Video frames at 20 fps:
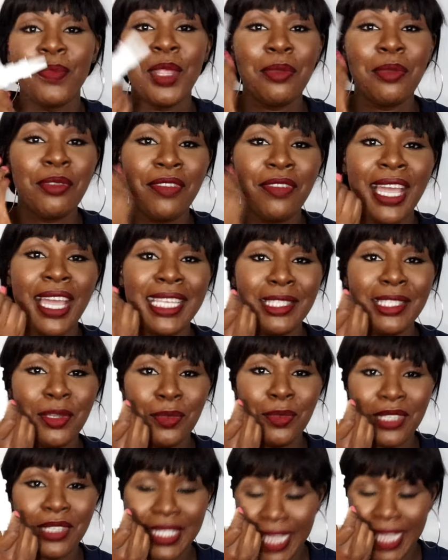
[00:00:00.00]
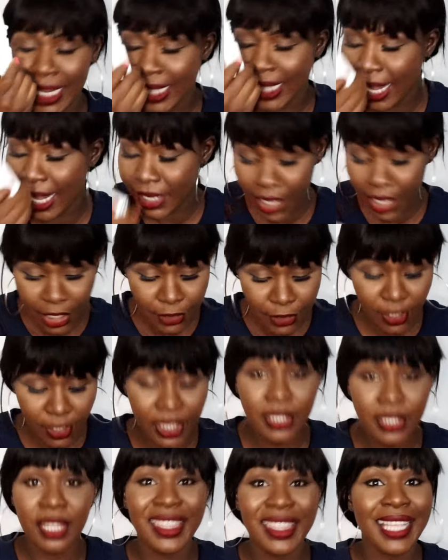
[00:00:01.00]
his normal saline. So
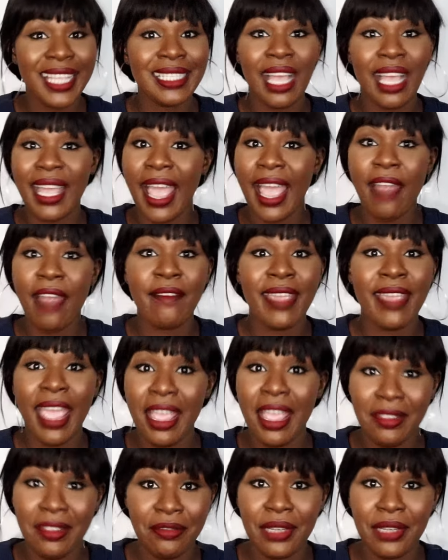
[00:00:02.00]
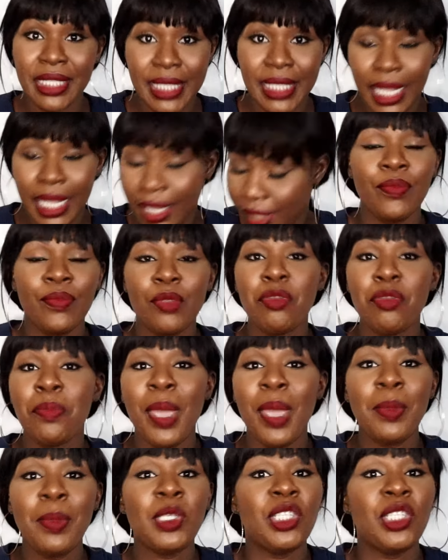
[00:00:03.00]
these are things I carry every day. With
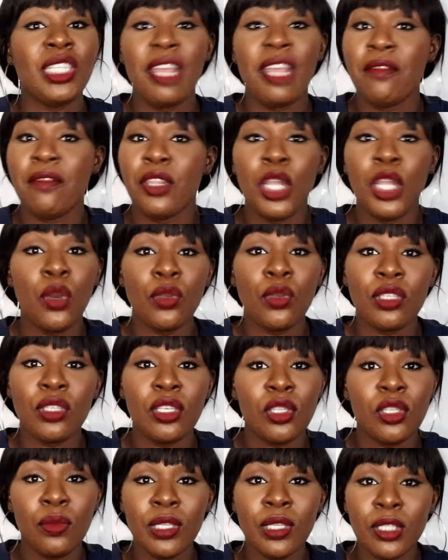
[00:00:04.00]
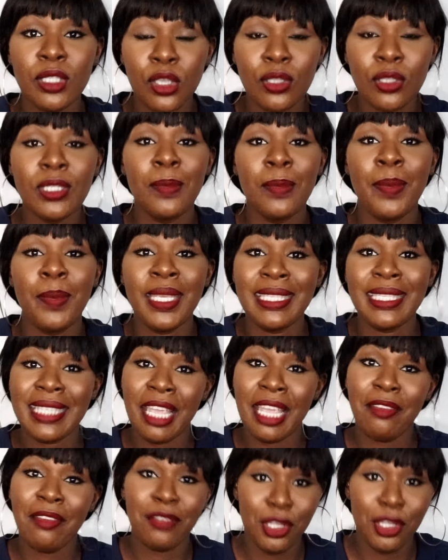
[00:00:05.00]
babies, you never know. So it's always good to be
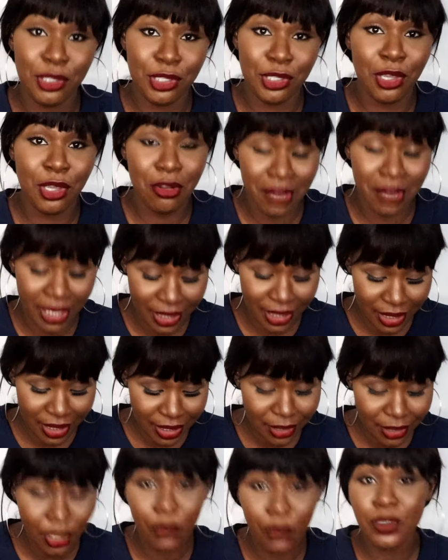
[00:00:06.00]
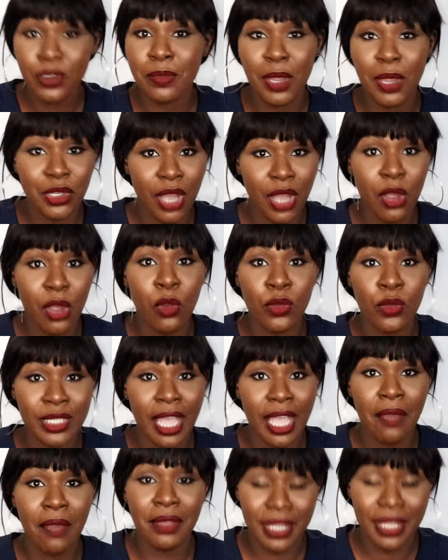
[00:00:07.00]
safe than sorry. So I always make sure I always
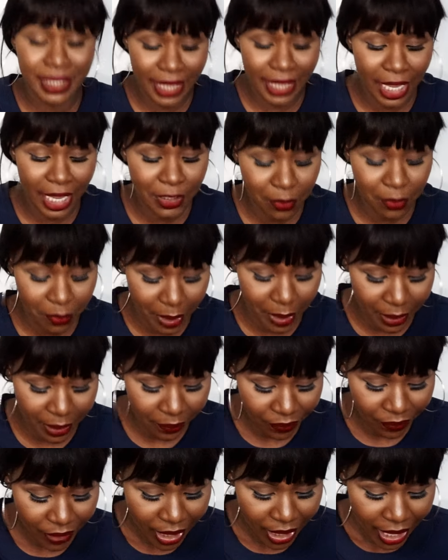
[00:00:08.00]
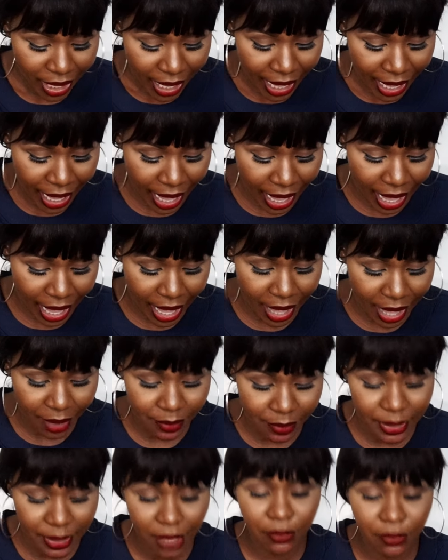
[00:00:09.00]
carry this case with me.
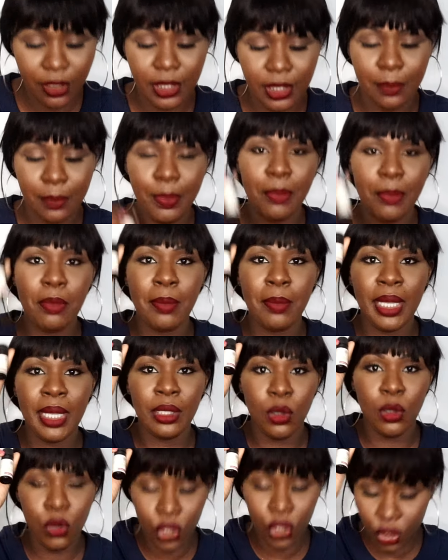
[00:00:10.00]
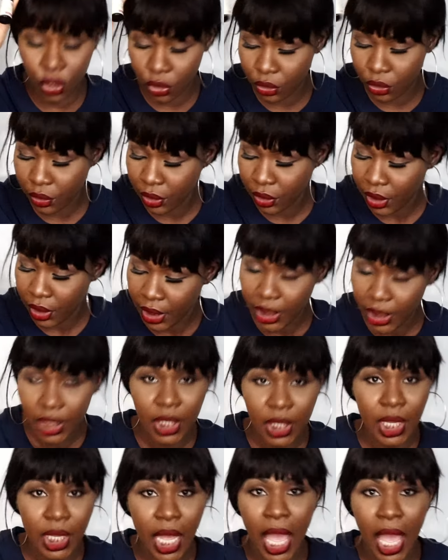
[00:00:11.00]
So I've got some peppermint oil.
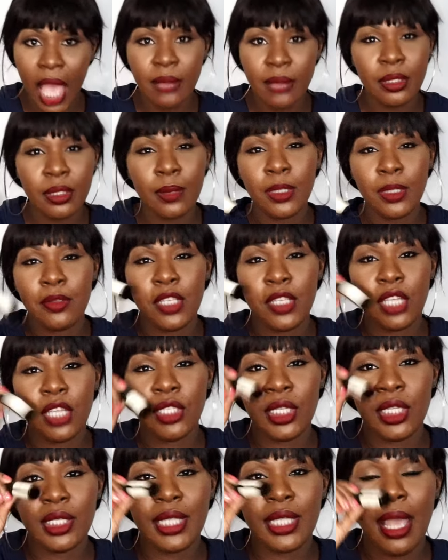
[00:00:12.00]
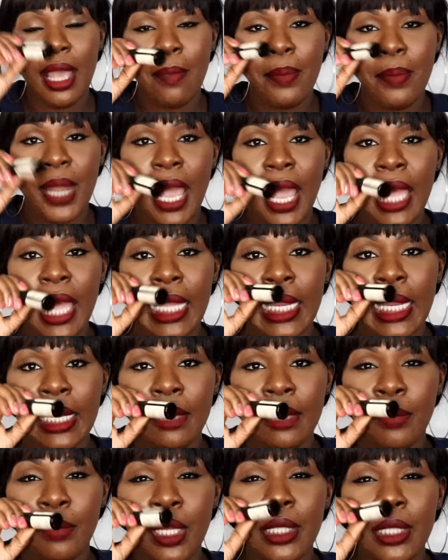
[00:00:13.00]
Sometimes I just apply,
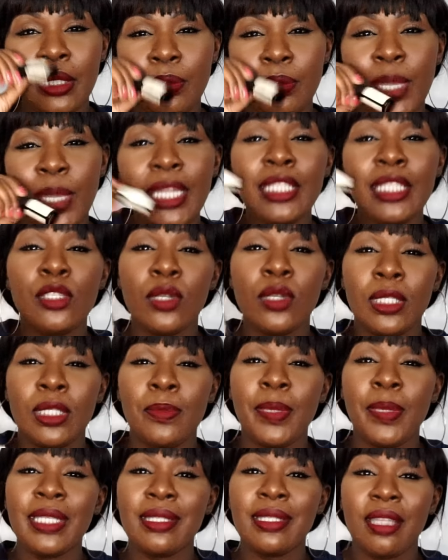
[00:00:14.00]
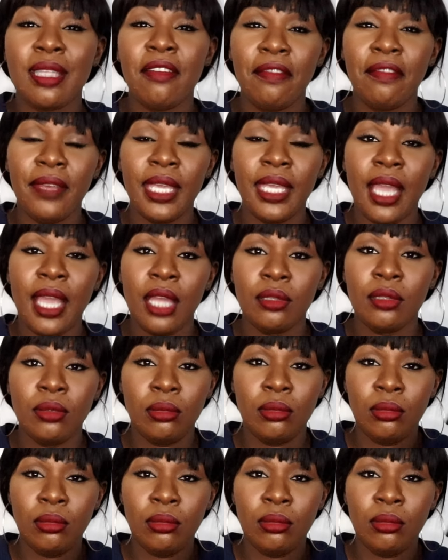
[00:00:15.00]
when his nose is a bit stuffy, I